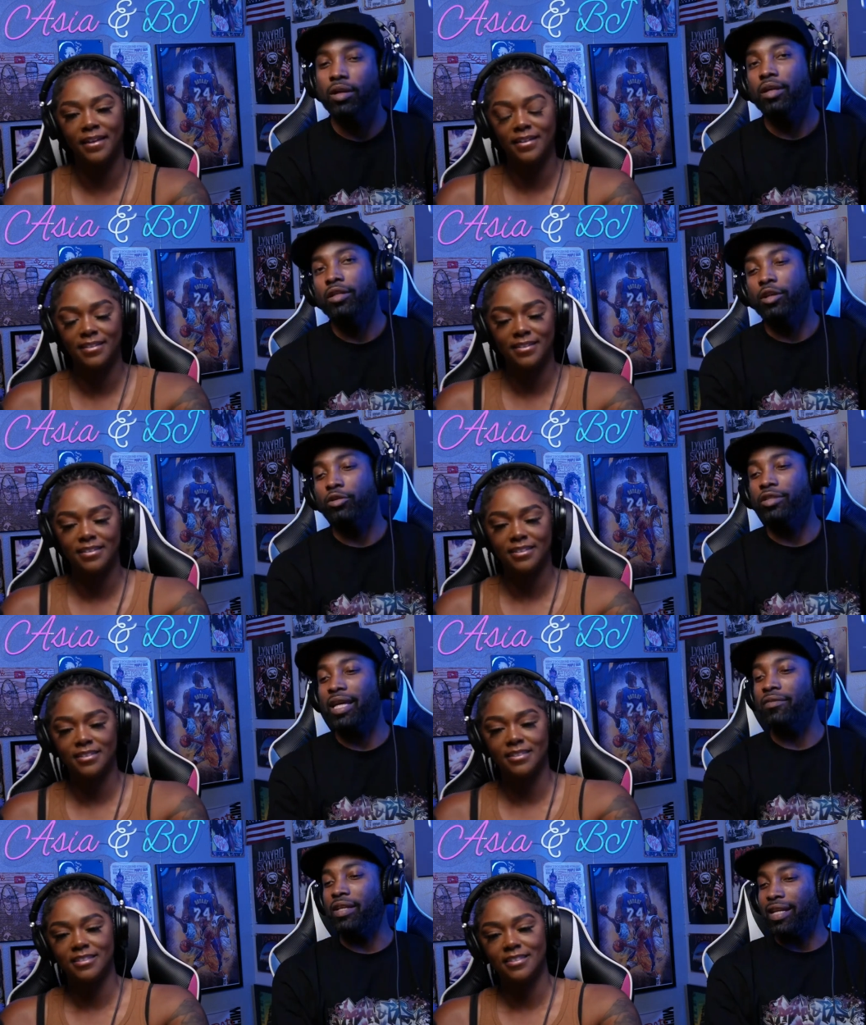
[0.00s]
Speaker 1: your
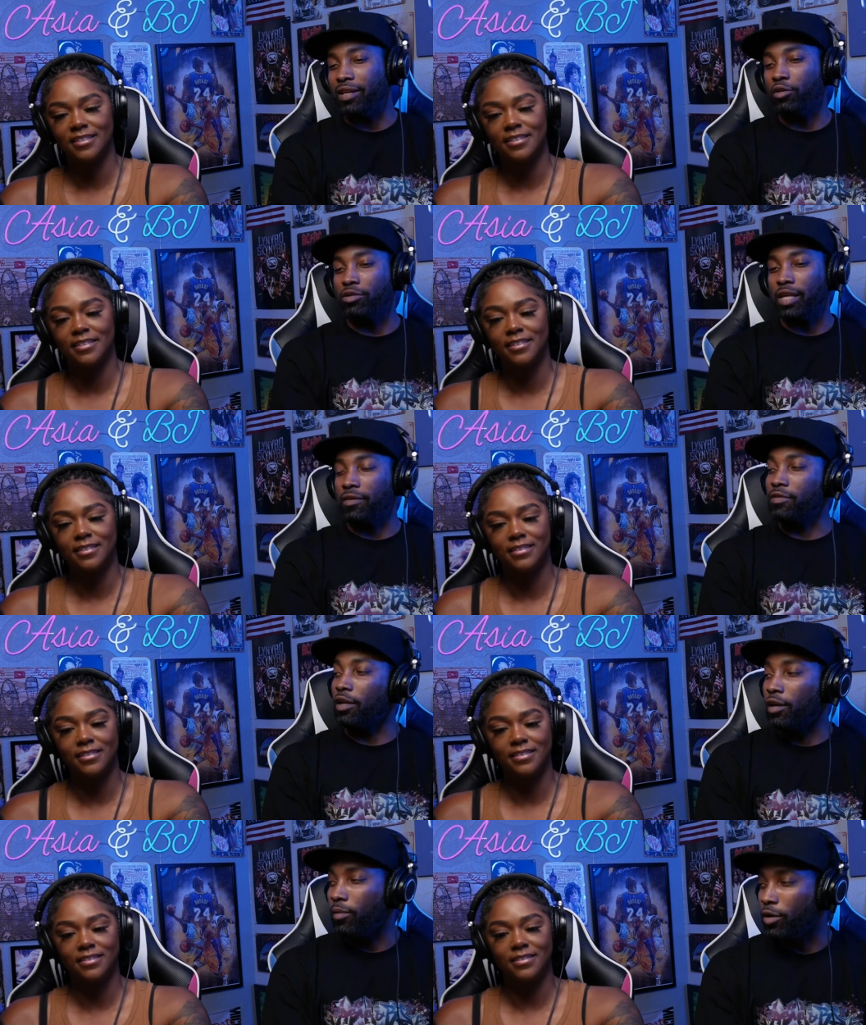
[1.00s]
safety net, your safe
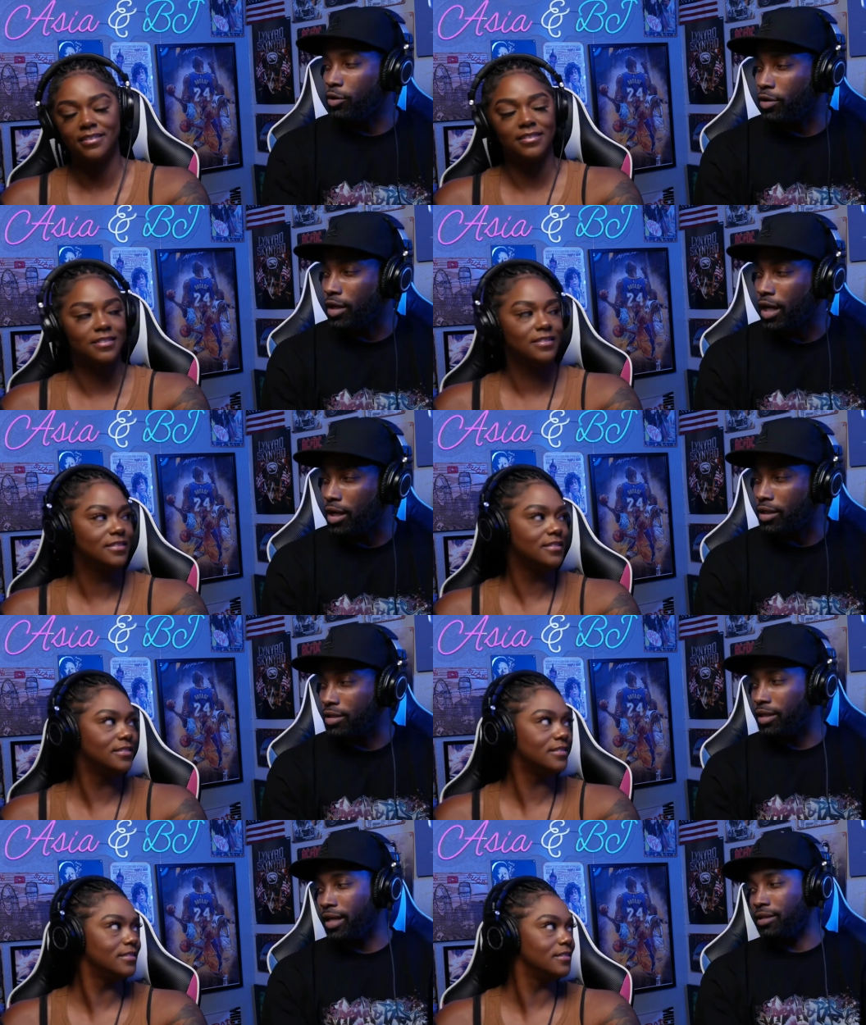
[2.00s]
zone where you can kind of just
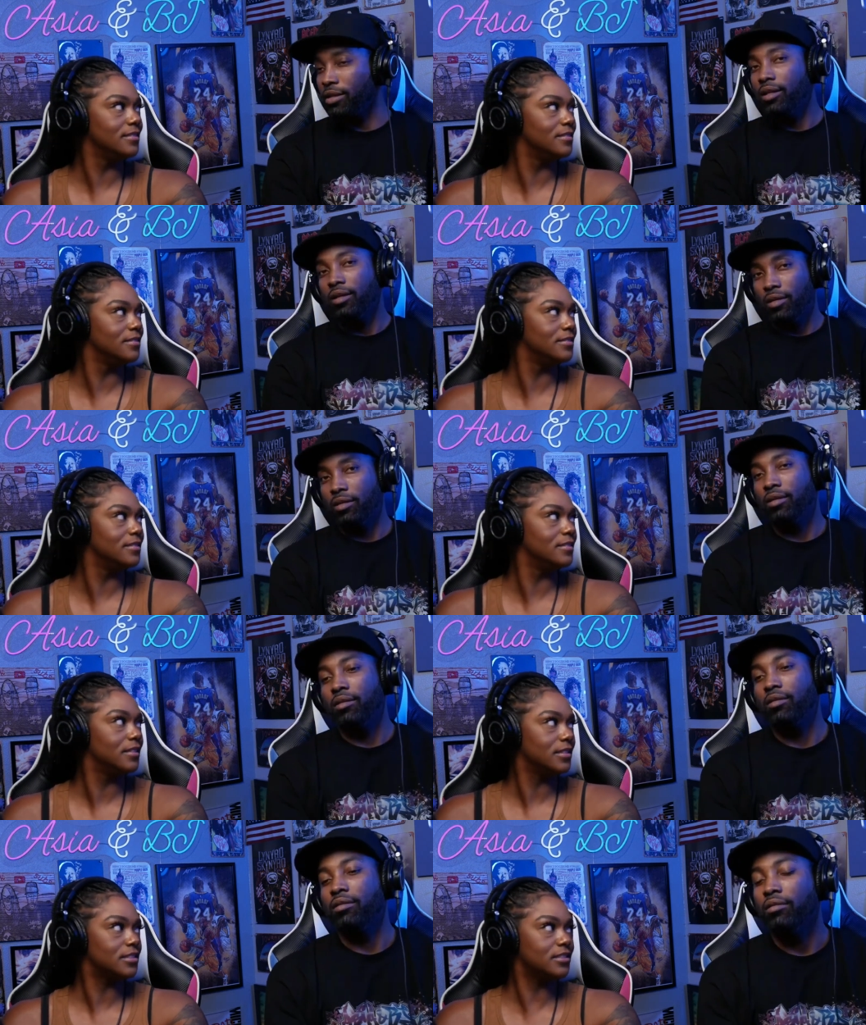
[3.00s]
like
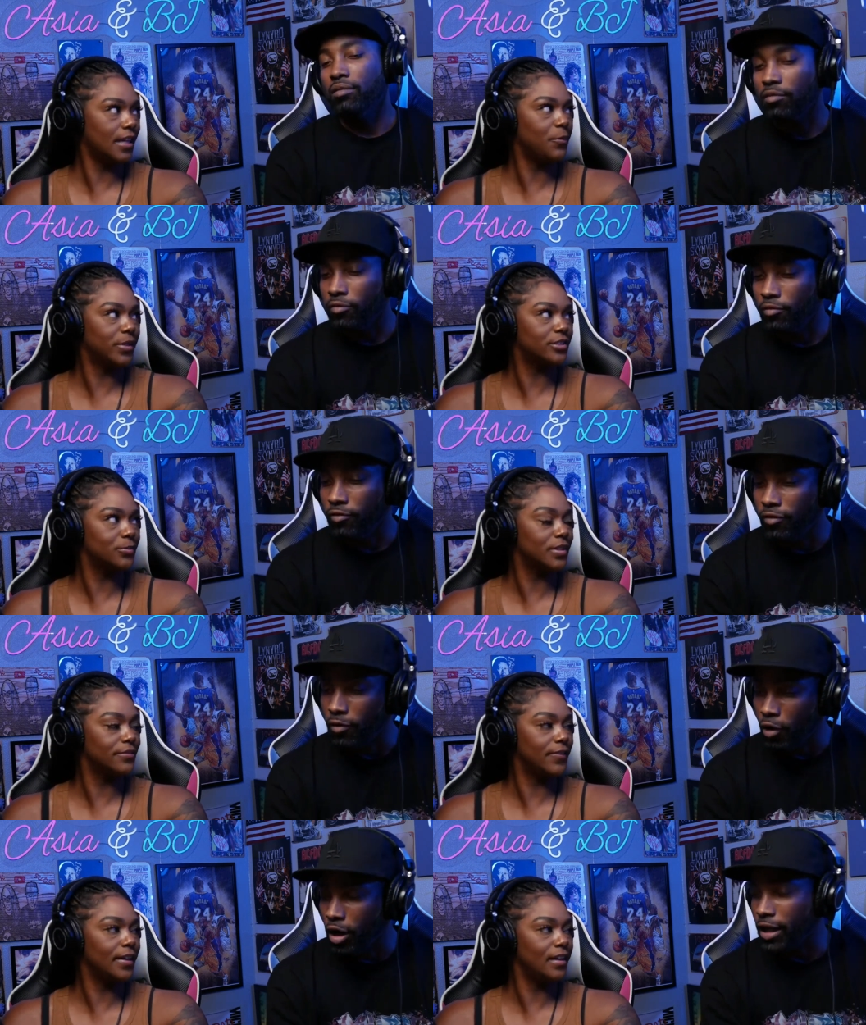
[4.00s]
Speaker 2: say what you really
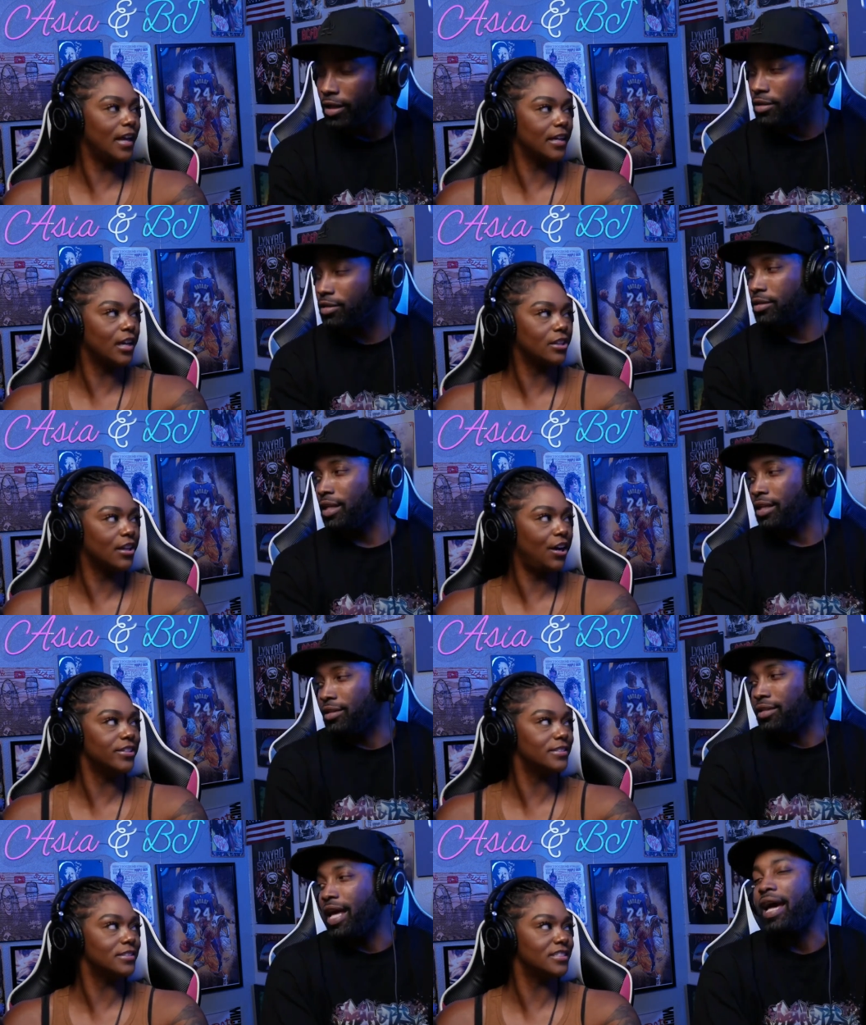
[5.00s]
voice like your thoughts,
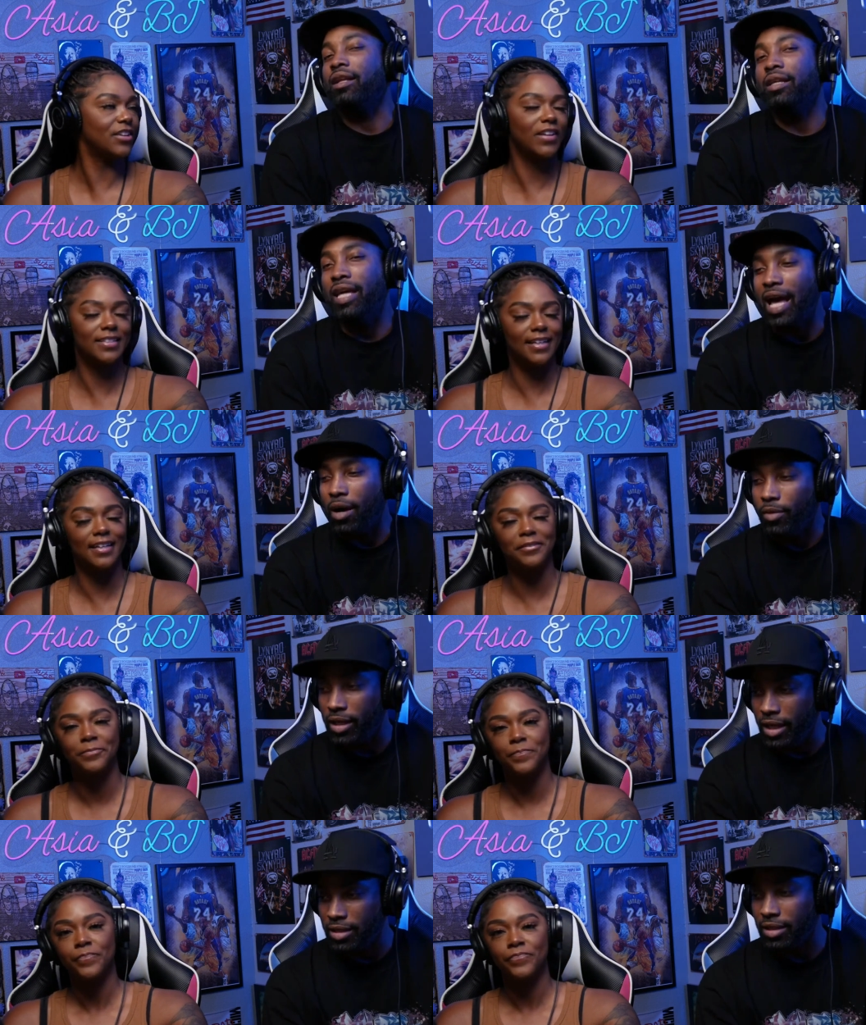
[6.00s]
exactly like how that. it
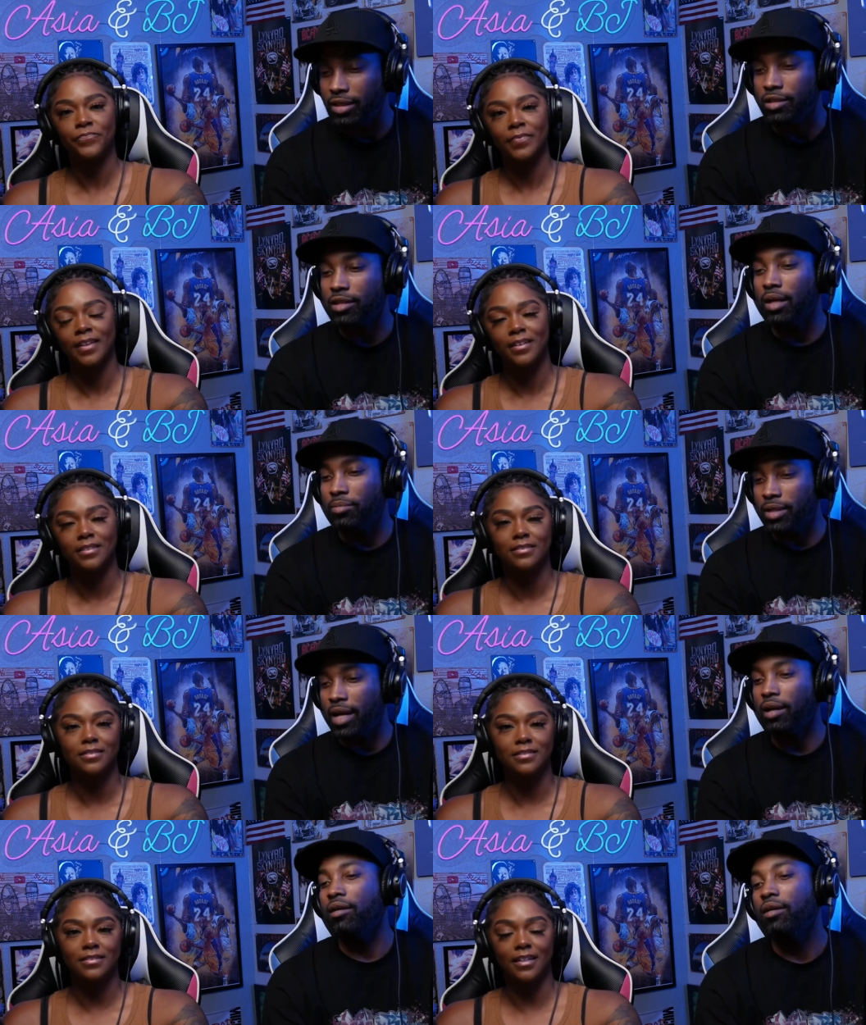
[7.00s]
Speaker 1: is, and it just comes
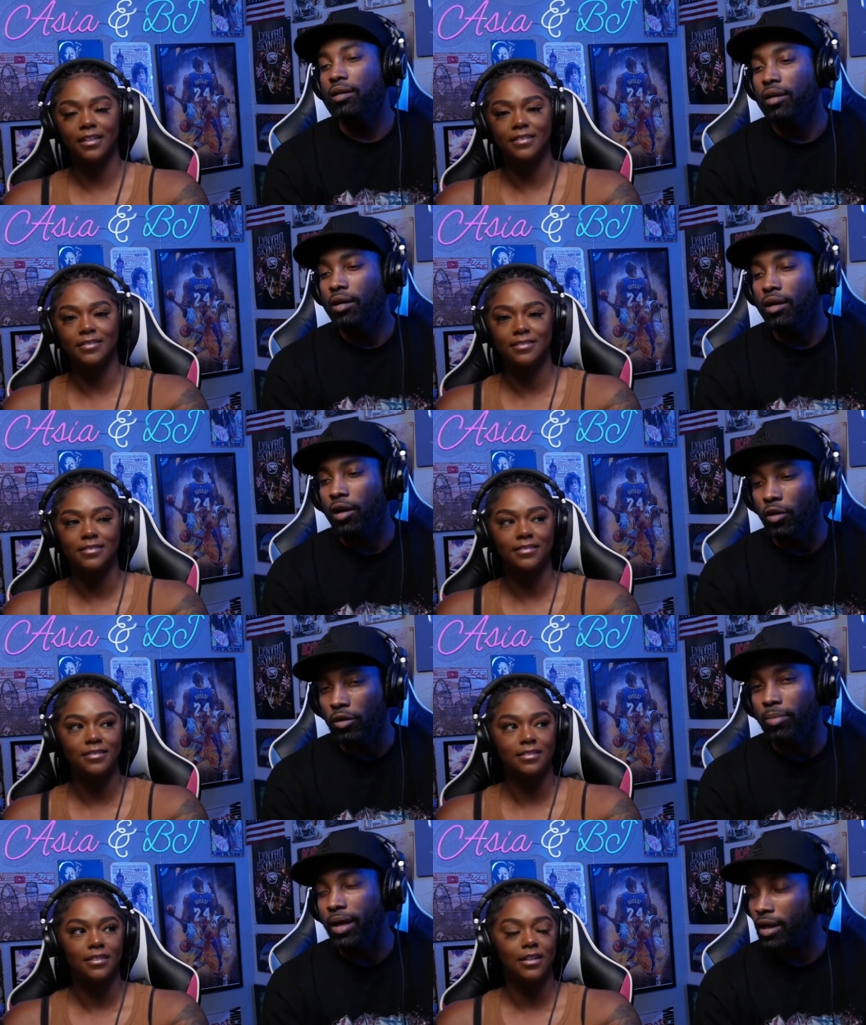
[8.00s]
out. Yeah. On the
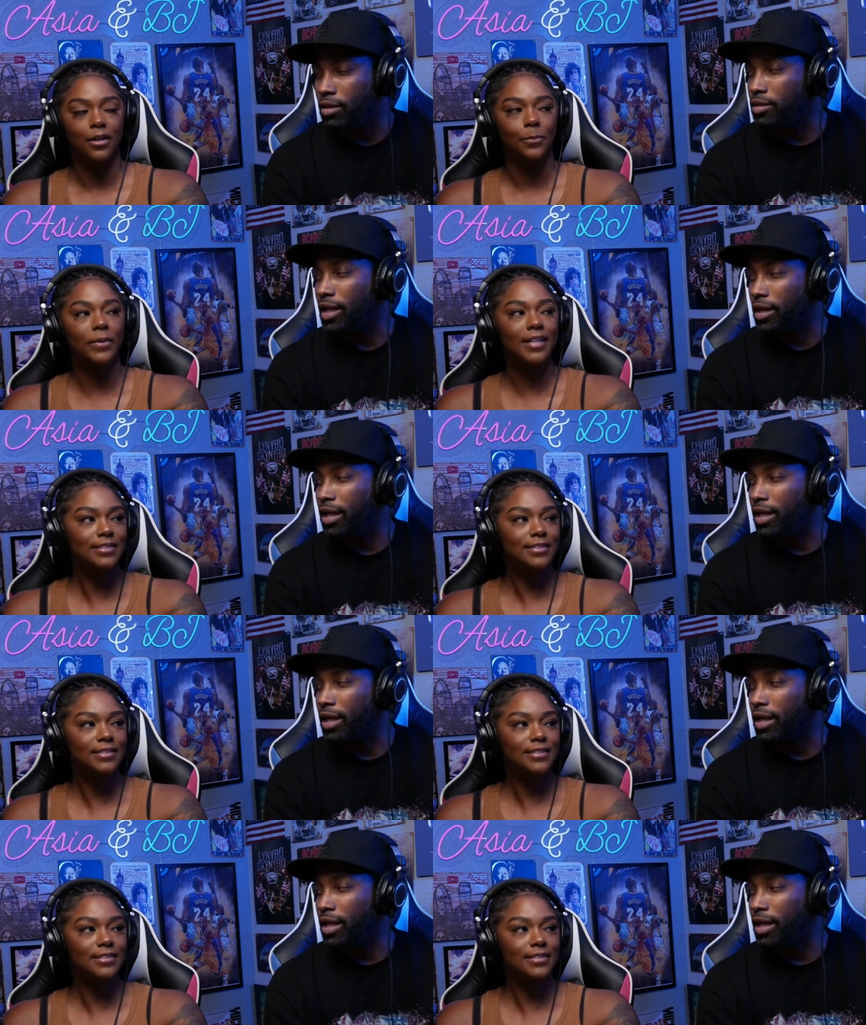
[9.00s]
page, exactly how